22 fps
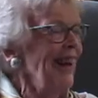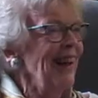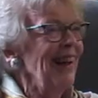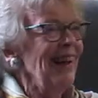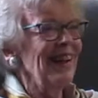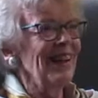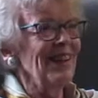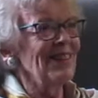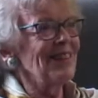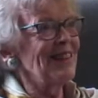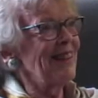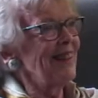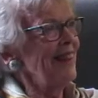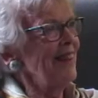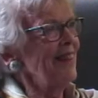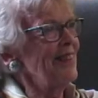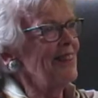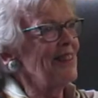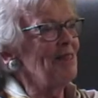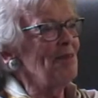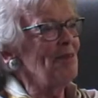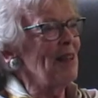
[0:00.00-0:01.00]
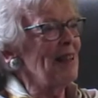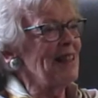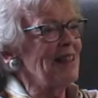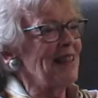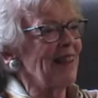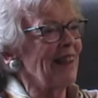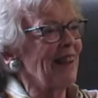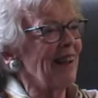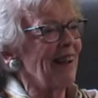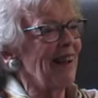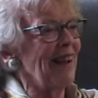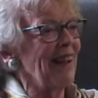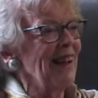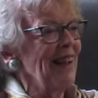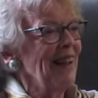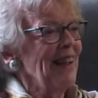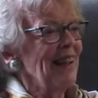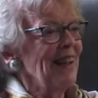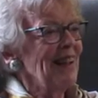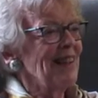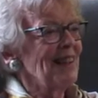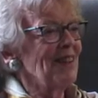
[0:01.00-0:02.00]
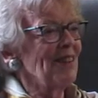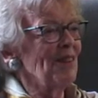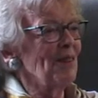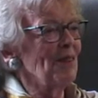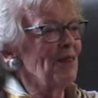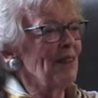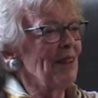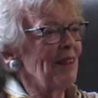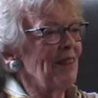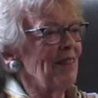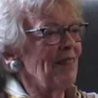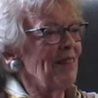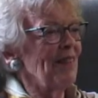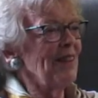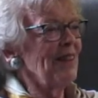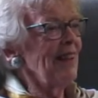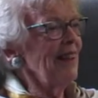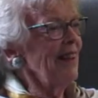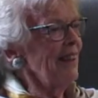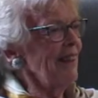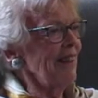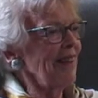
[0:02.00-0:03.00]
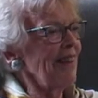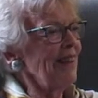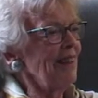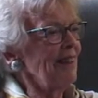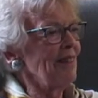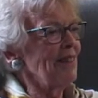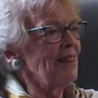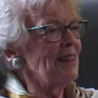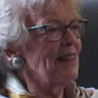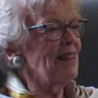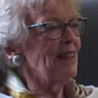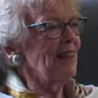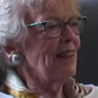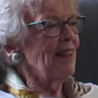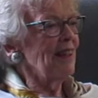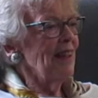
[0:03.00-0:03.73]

he was a basic guy. So yeah, it was.